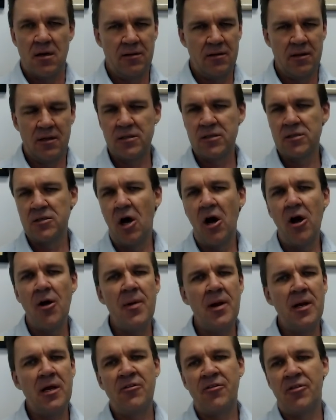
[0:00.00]
There's so
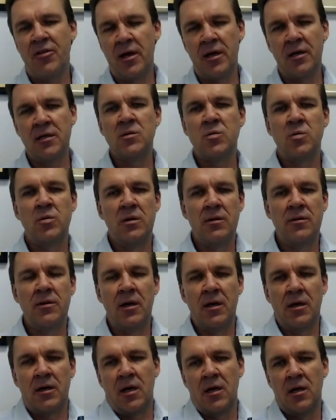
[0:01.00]
many things
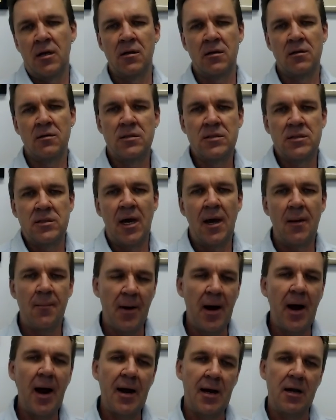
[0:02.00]
that can set
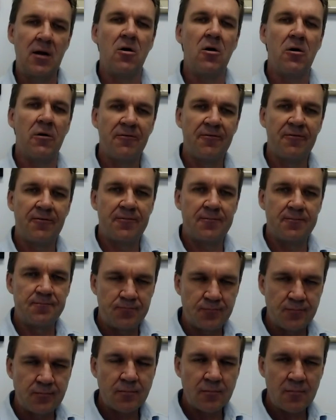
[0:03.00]
pain off.
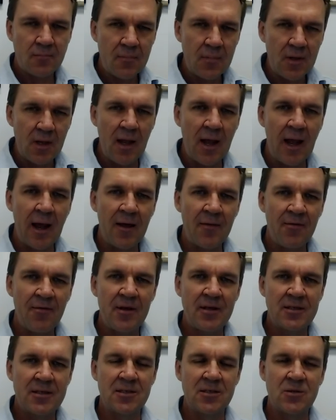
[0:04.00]
And
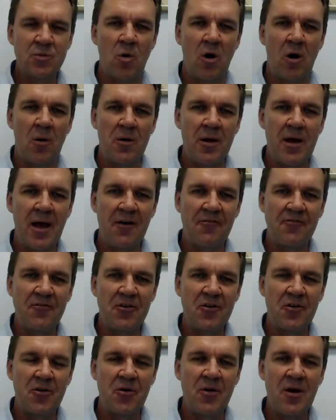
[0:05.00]
this is what we have to
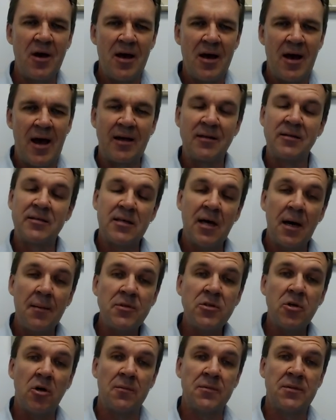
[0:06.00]
do. And
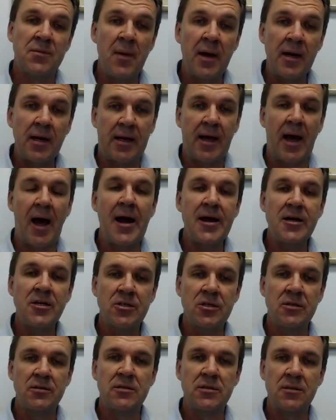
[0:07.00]
sometimes
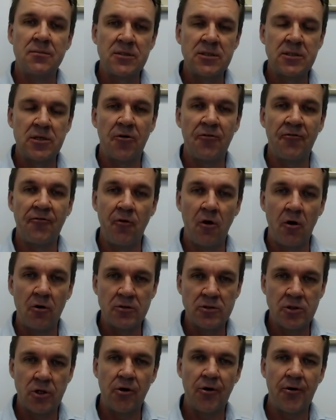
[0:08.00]
medications themselves,
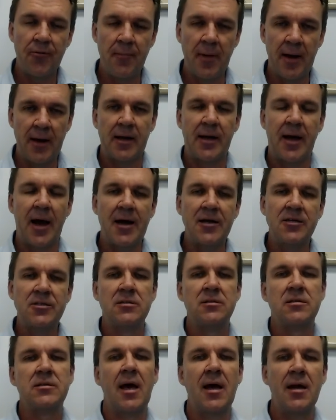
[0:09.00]
long-term
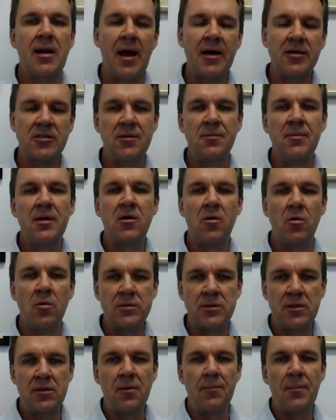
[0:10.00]
medications, can actually be
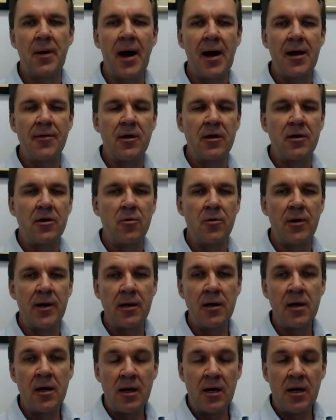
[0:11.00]
causing the pain that you're in.